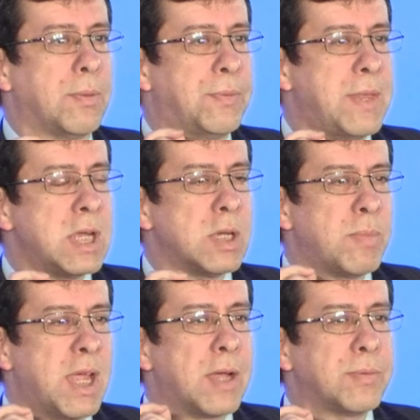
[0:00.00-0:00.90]
Think
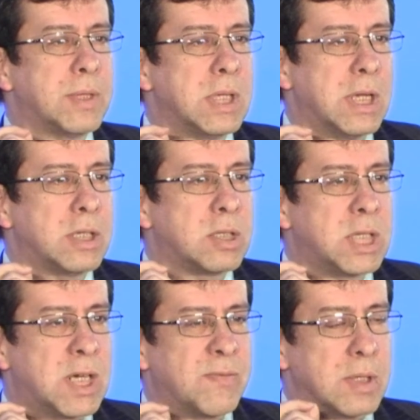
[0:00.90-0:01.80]
about the
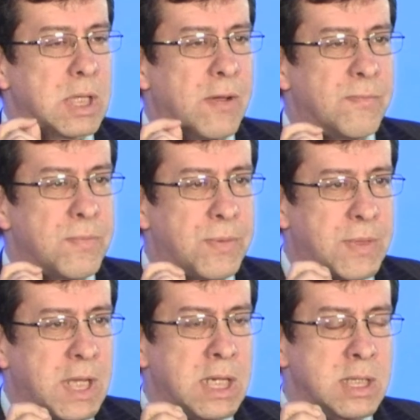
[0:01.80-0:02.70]
Internet of, of
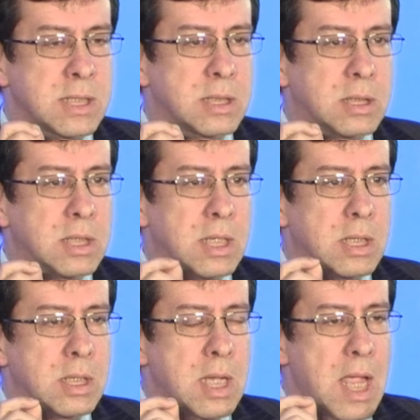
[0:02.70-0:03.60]
Things
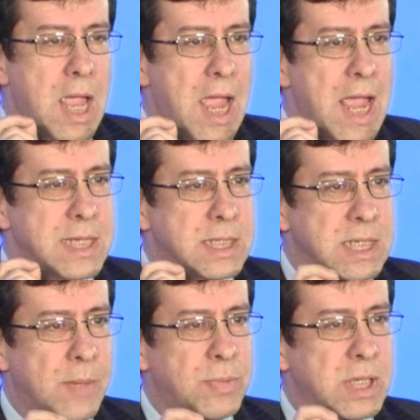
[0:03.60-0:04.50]
as
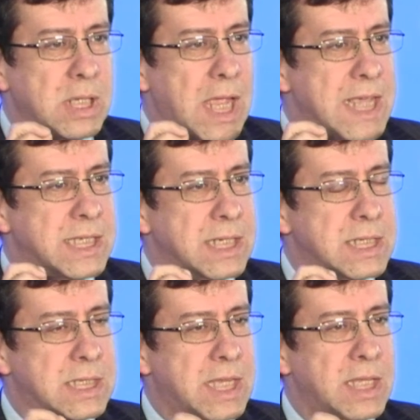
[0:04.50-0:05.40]
something as
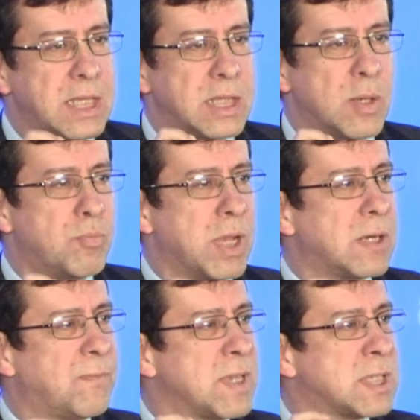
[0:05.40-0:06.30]
extending the
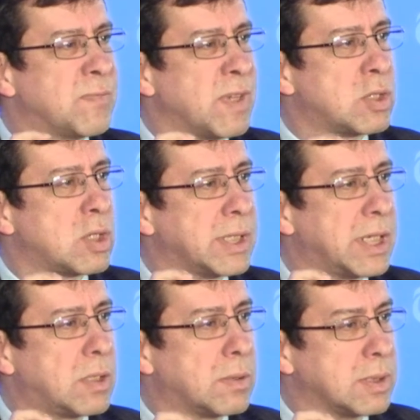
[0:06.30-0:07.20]
benefits of
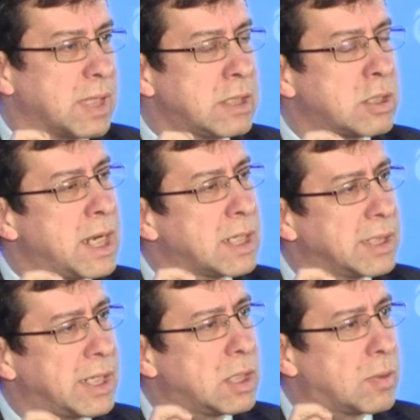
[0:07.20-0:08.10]

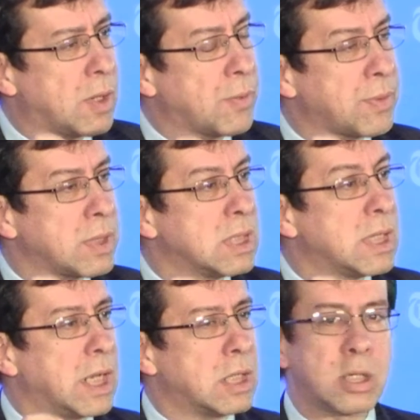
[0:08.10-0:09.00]
internet-led growth,
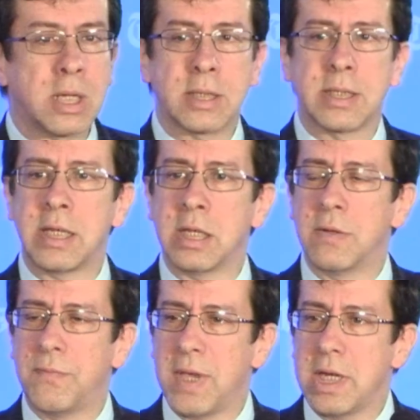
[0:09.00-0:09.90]
internet-led
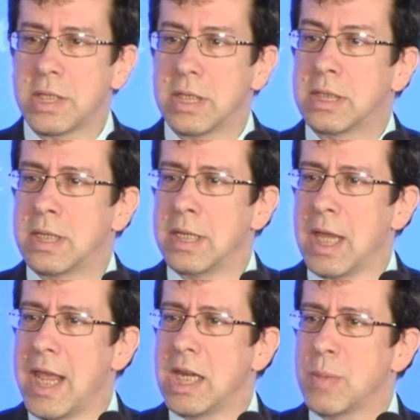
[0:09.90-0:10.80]
innovation to the
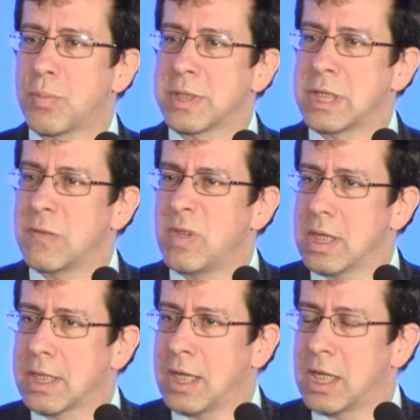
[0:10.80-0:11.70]
80% of the
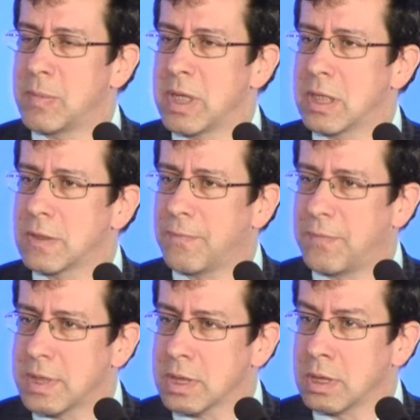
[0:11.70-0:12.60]
economy that's
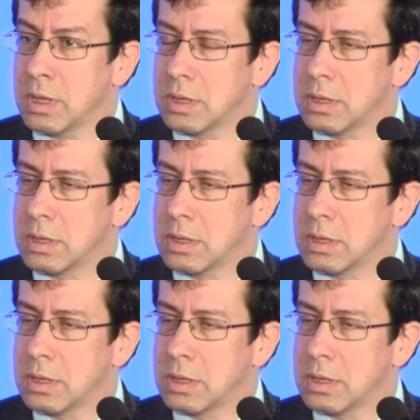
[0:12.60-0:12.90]
physical.